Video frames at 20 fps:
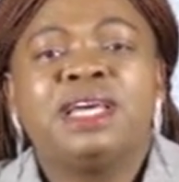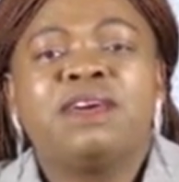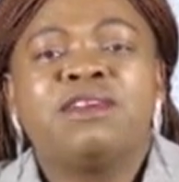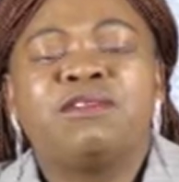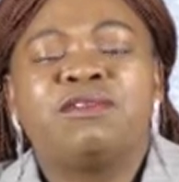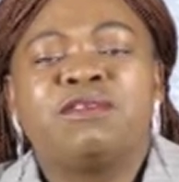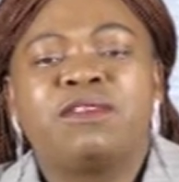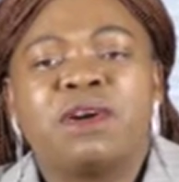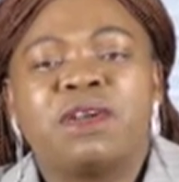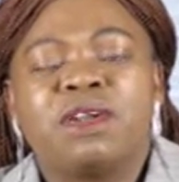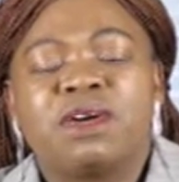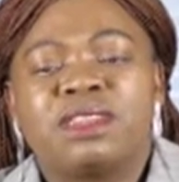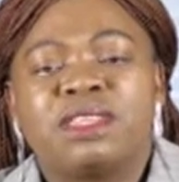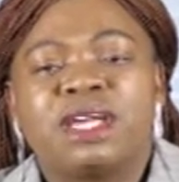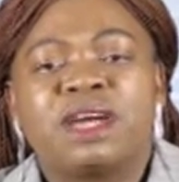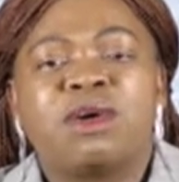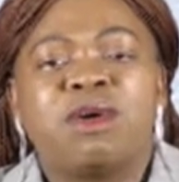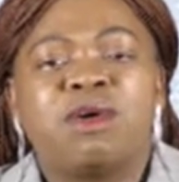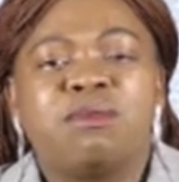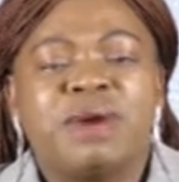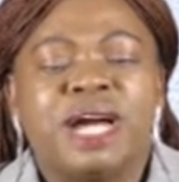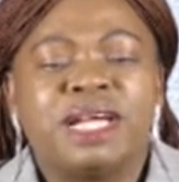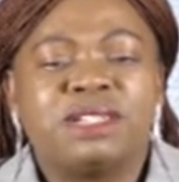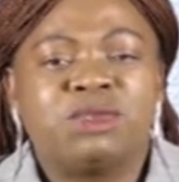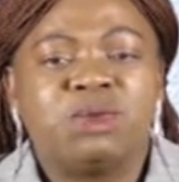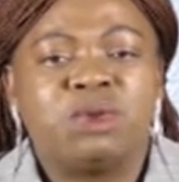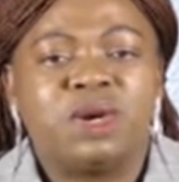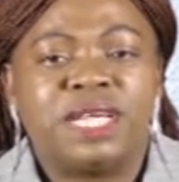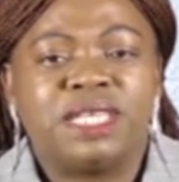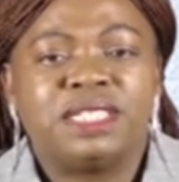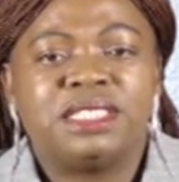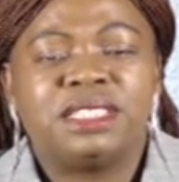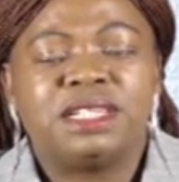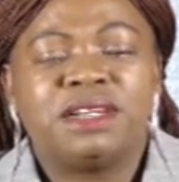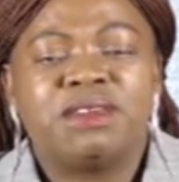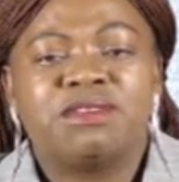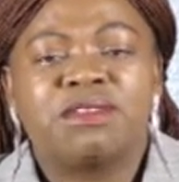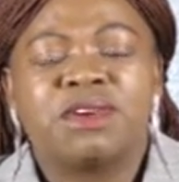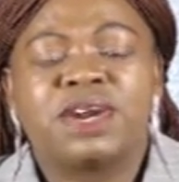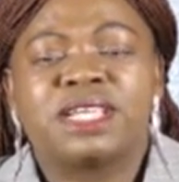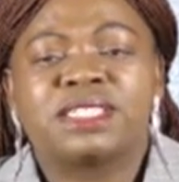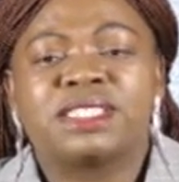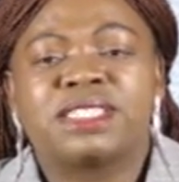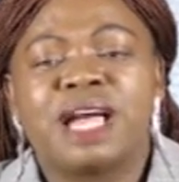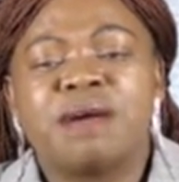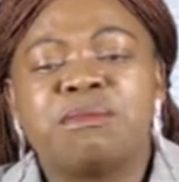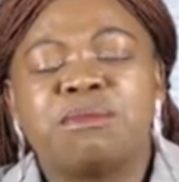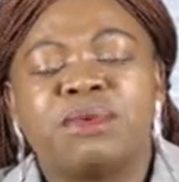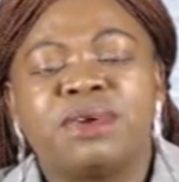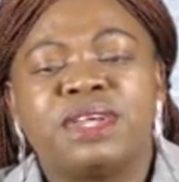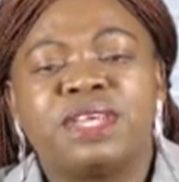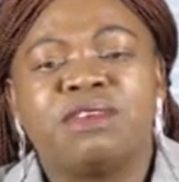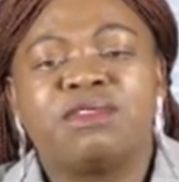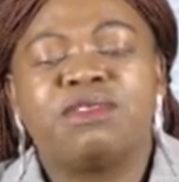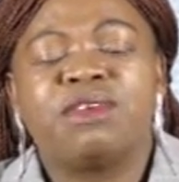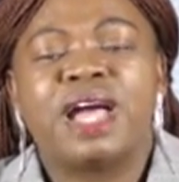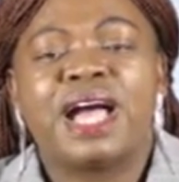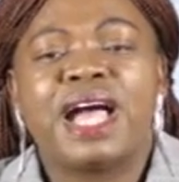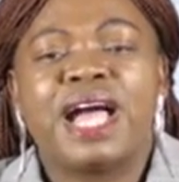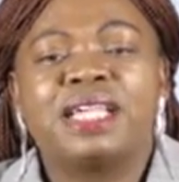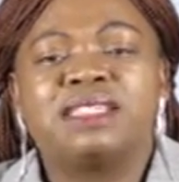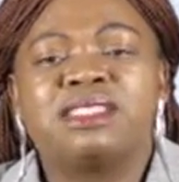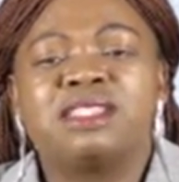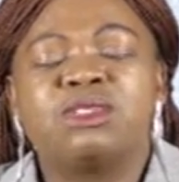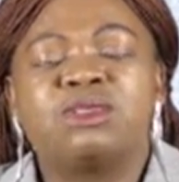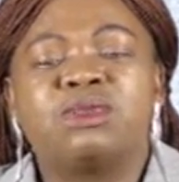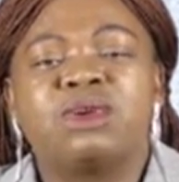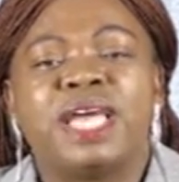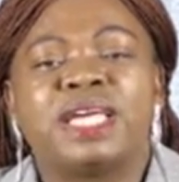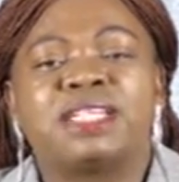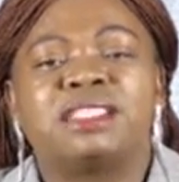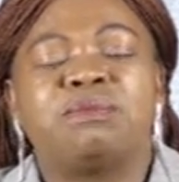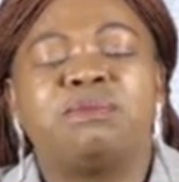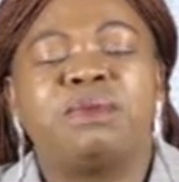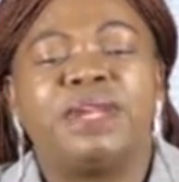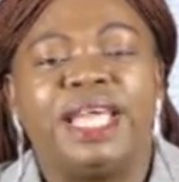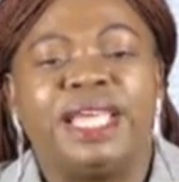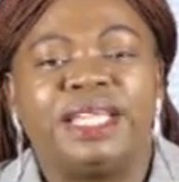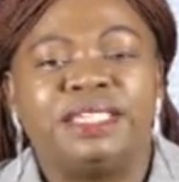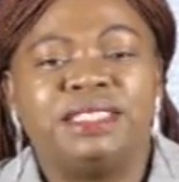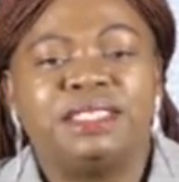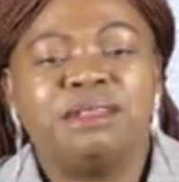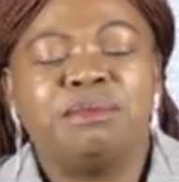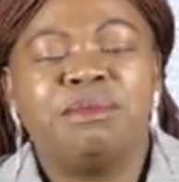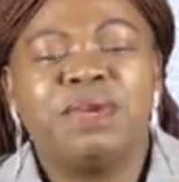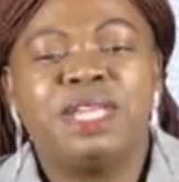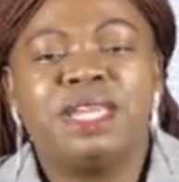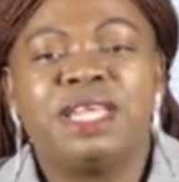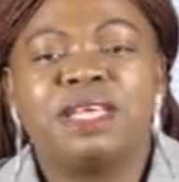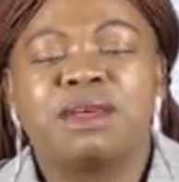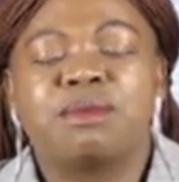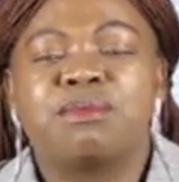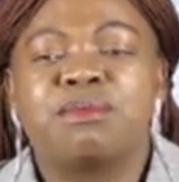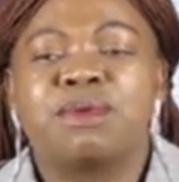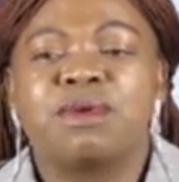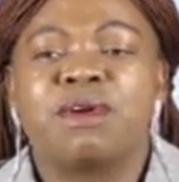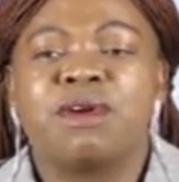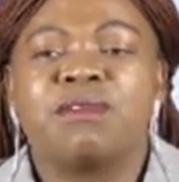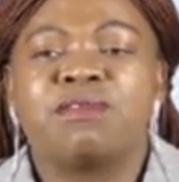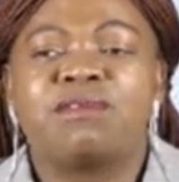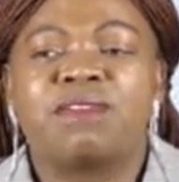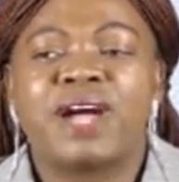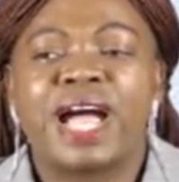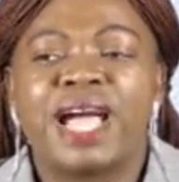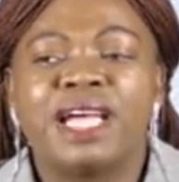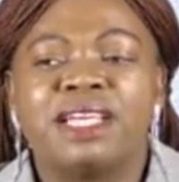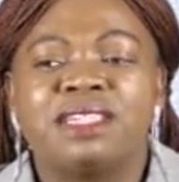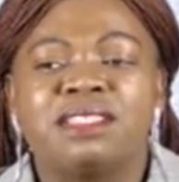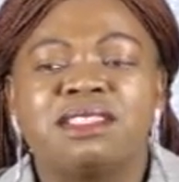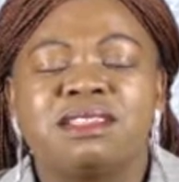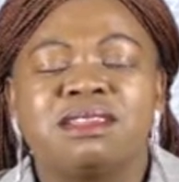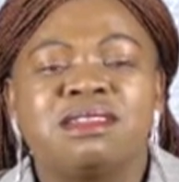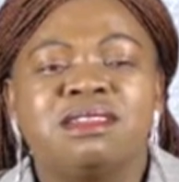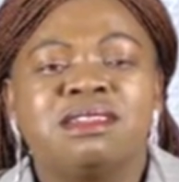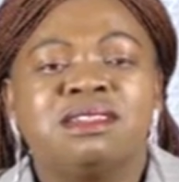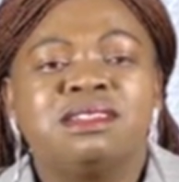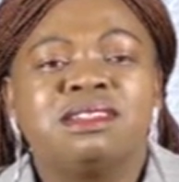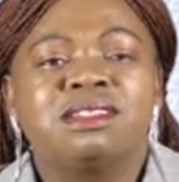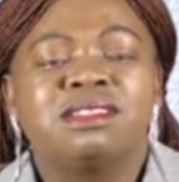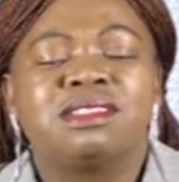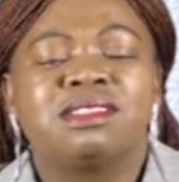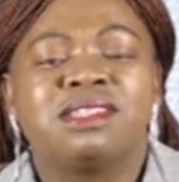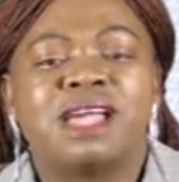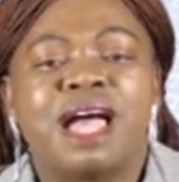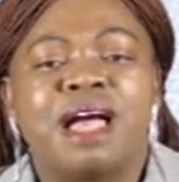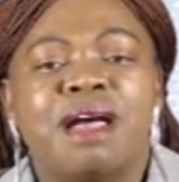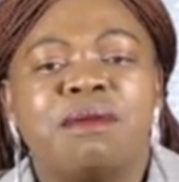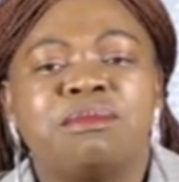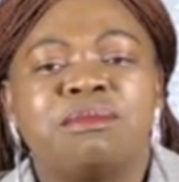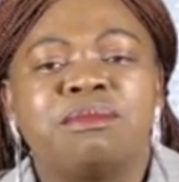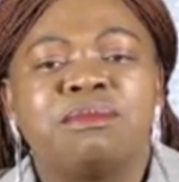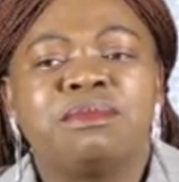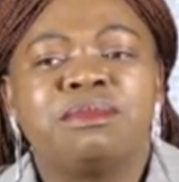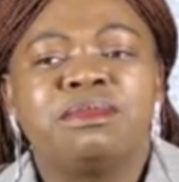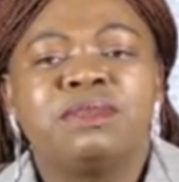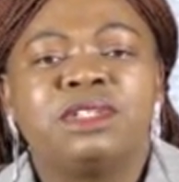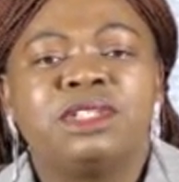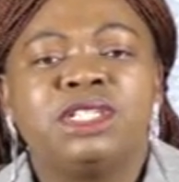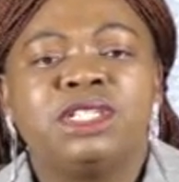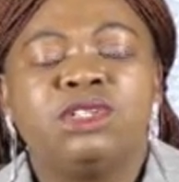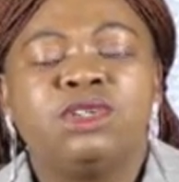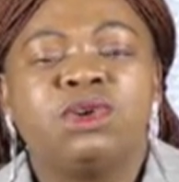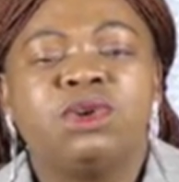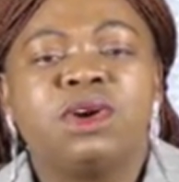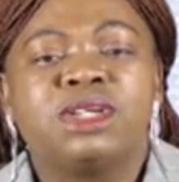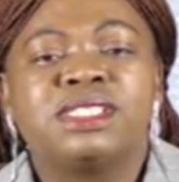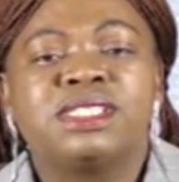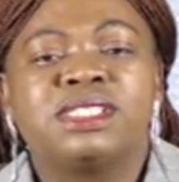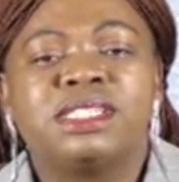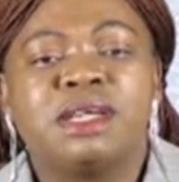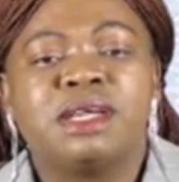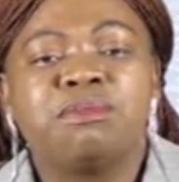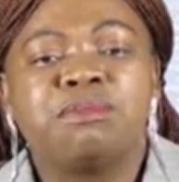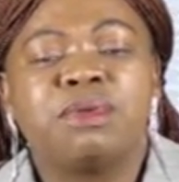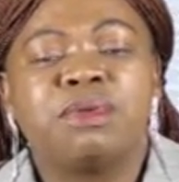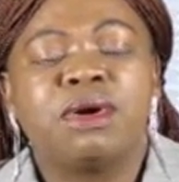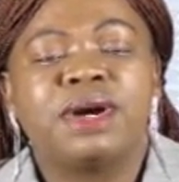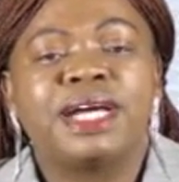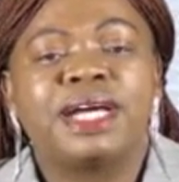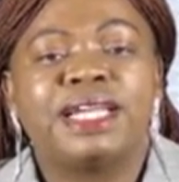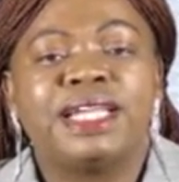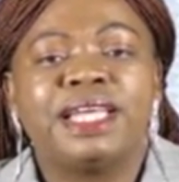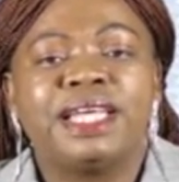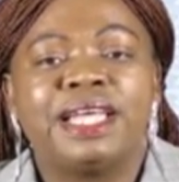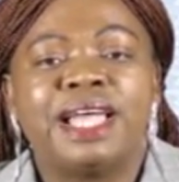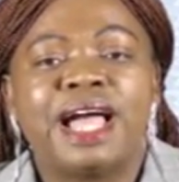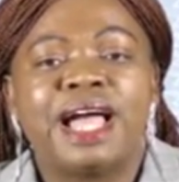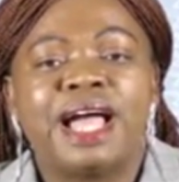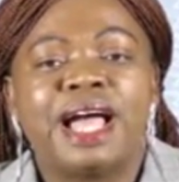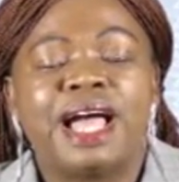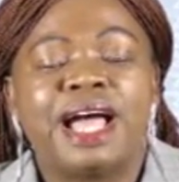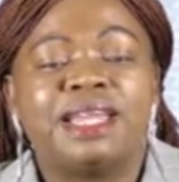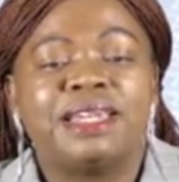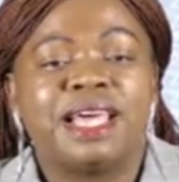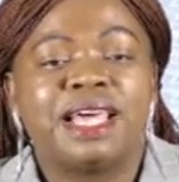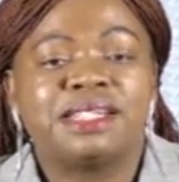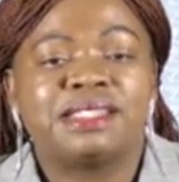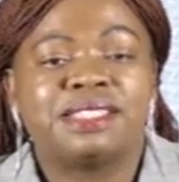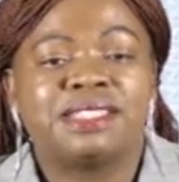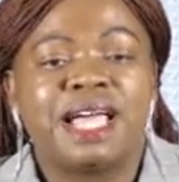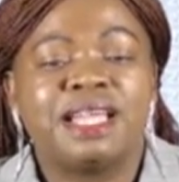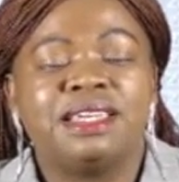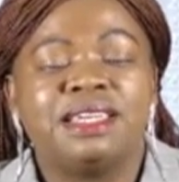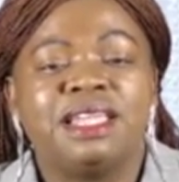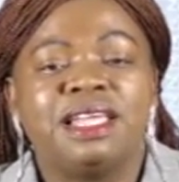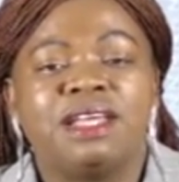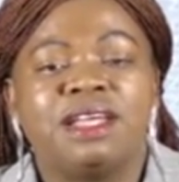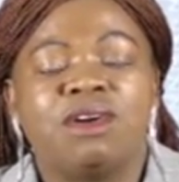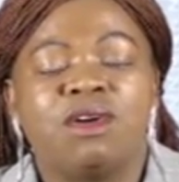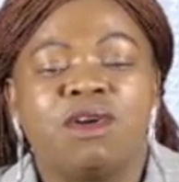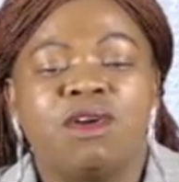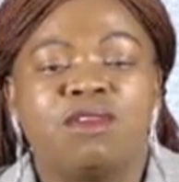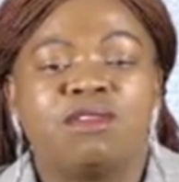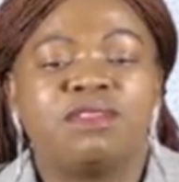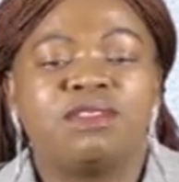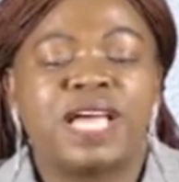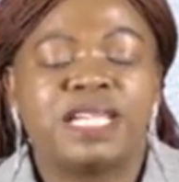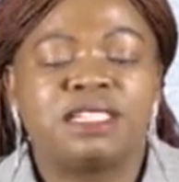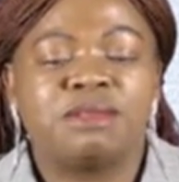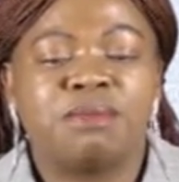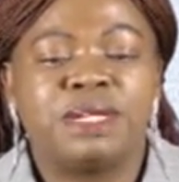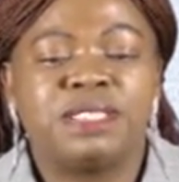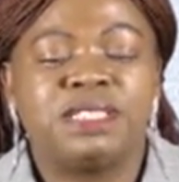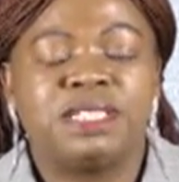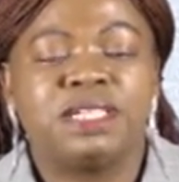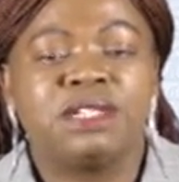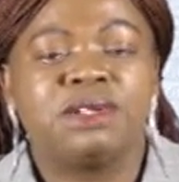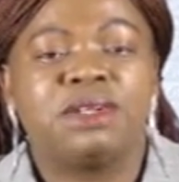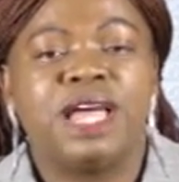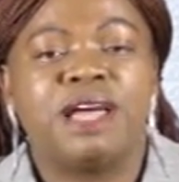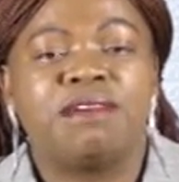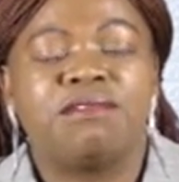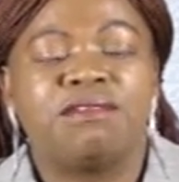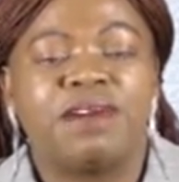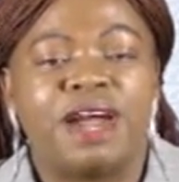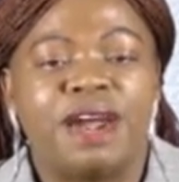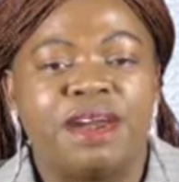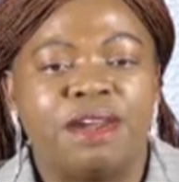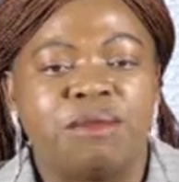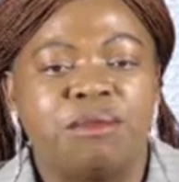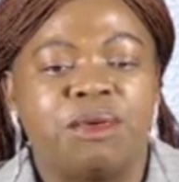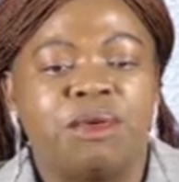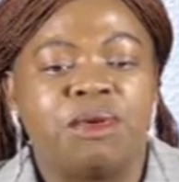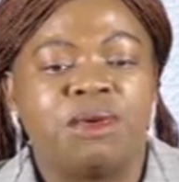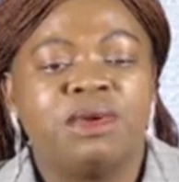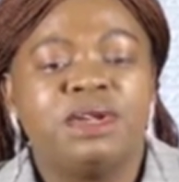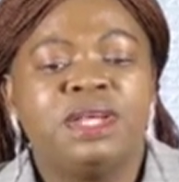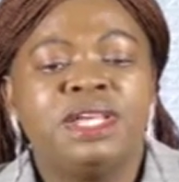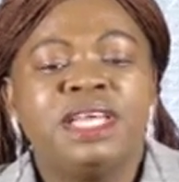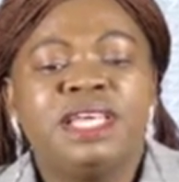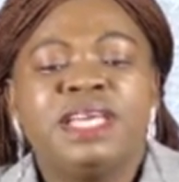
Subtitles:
Follow the command word. For example, if you are asked to explain, meaning provide some simple, clear understanding of that particular variable.